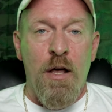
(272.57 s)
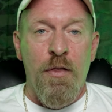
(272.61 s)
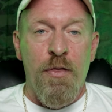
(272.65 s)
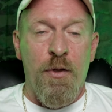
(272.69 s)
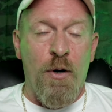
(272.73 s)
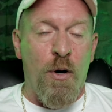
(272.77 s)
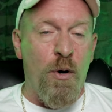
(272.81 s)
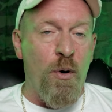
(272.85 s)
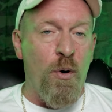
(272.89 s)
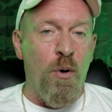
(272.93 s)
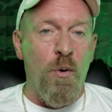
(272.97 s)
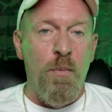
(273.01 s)

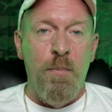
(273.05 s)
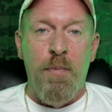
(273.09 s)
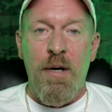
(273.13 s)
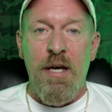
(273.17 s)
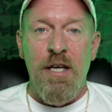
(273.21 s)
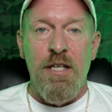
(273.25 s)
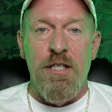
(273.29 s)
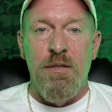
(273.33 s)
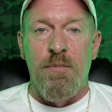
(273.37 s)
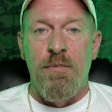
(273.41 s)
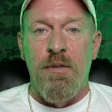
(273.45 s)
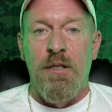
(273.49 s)
The whole
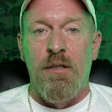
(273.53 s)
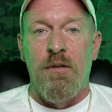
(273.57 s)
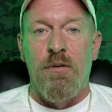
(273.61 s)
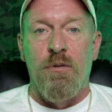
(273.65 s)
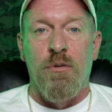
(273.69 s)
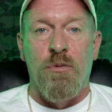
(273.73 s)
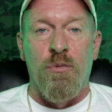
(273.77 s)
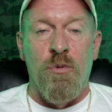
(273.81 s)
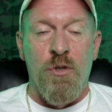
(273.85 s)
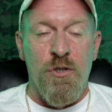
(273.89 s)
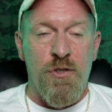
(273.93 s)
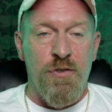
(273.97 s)
basement
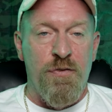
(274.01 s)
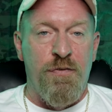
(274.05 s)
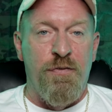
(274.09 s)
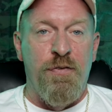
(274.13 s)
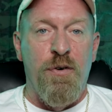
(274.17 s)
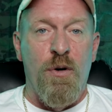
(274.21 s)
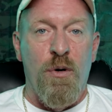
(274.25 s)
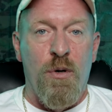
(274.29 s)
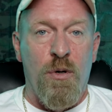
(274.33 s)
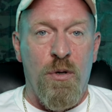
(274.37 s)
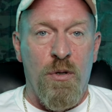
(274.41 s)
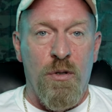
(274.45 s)
was
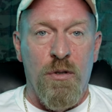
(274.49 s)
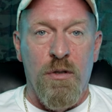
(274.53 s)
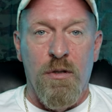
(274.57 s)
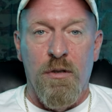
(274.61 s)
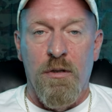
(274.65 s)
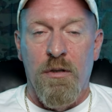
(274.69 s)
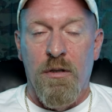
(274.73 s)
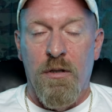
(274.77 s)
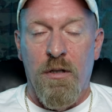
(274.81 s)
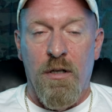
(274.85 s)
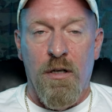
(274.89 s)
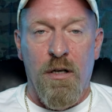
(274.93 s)
full
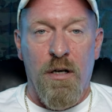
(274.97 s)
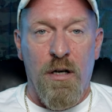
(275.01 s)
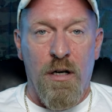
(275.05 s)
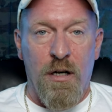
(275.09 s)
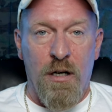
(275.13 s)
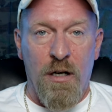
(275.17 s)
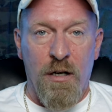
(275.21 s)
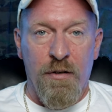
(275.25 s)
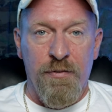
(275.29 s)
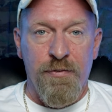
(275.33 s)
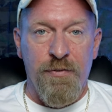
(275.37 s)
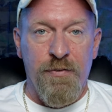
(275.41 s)

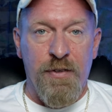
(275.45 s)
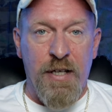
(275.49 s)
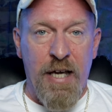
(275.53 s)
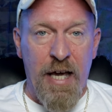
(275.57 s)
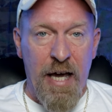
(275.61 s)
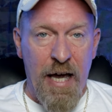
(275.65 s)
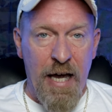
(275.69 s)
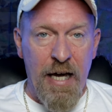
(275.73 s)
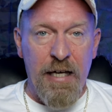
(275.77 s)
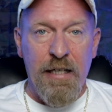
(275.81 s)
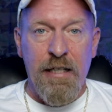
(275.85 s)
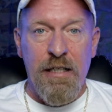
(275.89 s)
of
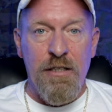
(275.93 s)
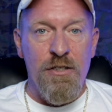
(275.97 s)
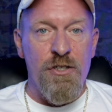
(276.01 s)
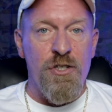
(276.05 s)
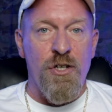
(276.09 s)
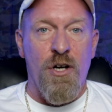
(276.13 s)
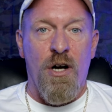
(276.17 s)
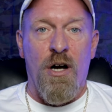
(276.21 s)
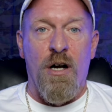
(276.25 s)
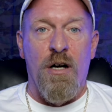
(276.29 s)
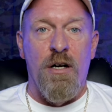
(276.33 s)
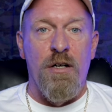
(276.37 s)
canning
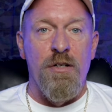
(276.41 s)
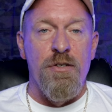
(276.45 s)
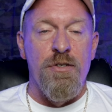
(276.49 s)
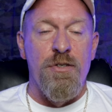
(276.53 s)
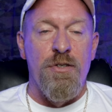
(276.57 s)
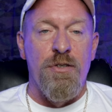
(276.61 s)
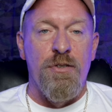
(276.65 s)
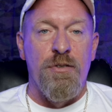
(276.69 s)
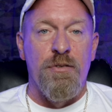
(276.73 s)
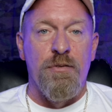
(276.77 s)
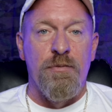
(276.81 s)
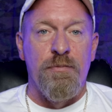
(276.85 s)

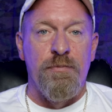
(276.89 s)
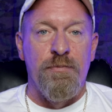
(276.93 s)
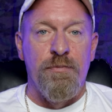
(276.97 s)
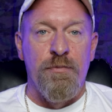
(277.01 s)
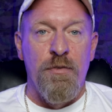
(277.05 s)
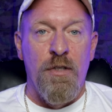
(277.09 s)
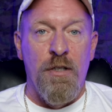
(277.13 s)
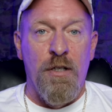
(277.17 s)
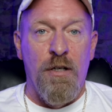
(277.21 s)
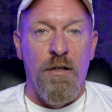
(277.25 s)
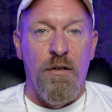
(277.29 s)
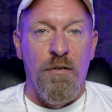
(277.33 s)
jars.
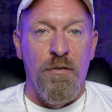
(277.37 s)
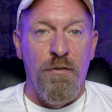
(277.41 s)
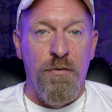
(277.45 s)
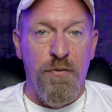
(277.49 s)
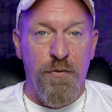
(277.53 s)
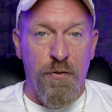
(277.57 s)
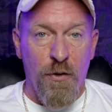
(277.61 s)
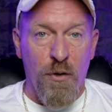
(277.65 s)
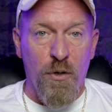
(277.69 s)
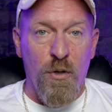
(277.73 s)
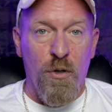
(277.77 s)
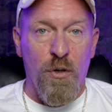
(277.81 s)

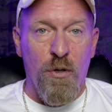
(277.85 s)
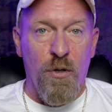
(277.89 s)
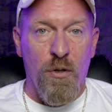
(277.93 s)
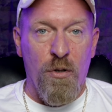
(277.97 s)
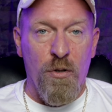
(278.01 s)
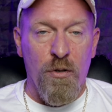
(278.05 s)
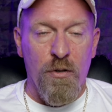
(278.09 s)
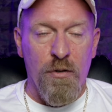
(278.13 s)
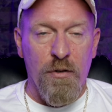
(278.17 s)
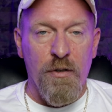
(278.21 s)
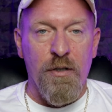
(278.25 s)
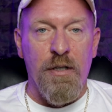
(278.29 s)

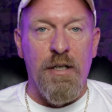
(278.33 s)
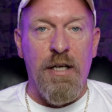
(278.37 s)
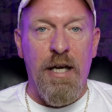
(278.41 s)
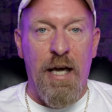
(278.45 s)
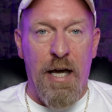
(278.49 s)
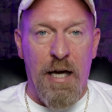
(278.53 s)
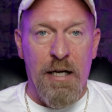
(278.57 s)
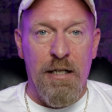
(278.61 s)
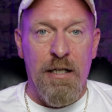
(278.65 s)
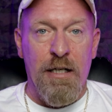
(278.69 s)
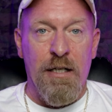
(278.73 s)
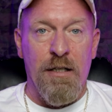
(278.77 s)
Full
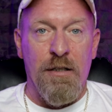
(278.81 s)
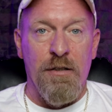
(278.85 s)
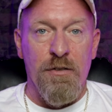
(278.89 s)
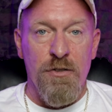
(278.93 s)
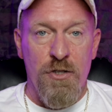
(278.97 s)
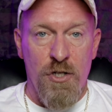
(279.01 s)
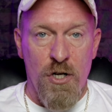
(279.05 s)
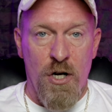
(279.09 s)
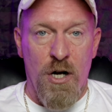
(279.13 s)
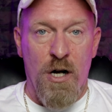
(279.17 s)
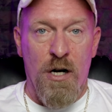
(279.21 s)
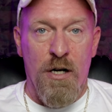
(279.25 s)
canning
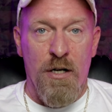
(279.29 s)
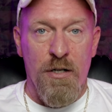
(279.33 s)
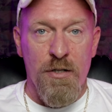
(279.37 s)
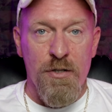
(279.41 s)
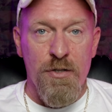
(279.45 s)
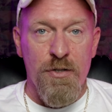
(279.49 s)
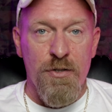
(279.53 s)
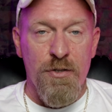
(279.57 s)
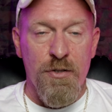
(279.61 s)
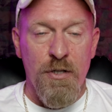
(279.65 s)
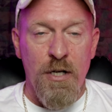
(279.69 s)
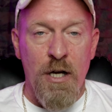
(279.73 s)

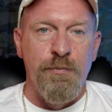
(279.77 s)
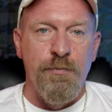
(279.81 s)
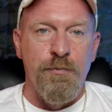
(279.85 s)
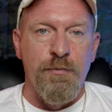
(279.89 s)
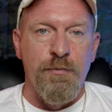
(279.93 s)
jars.